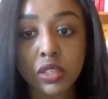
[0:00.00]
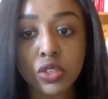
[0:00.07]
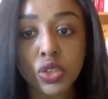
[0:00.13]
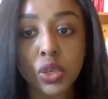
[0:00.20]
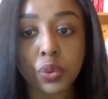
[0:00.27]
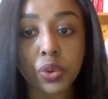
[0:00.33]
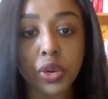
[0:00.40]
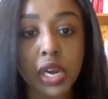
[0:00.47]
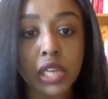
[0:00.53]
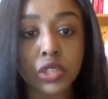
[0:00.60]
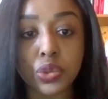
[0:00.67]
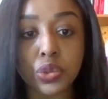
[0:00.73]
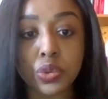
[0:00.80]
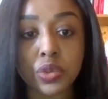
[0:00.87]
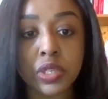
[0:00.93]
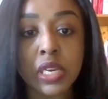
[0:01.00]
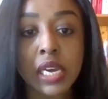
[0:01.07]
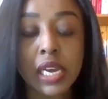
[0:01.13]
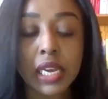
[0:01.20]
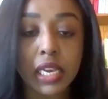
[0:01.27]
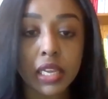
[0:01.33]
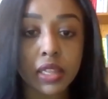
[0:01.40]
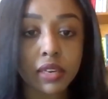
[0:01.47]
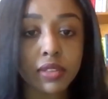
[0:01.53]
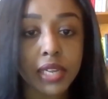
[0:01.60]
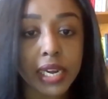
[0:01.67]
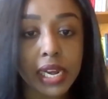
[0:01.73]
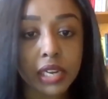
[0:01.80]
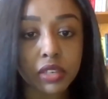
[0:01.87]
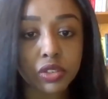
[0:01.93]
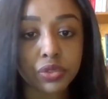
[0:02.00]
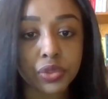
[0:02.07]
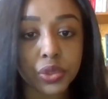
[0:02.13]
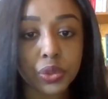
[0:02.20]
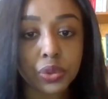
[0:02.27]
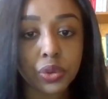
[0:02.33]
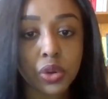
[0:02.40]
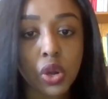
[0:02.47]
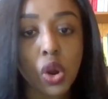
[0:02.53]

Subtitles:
so you can choose either the gallery view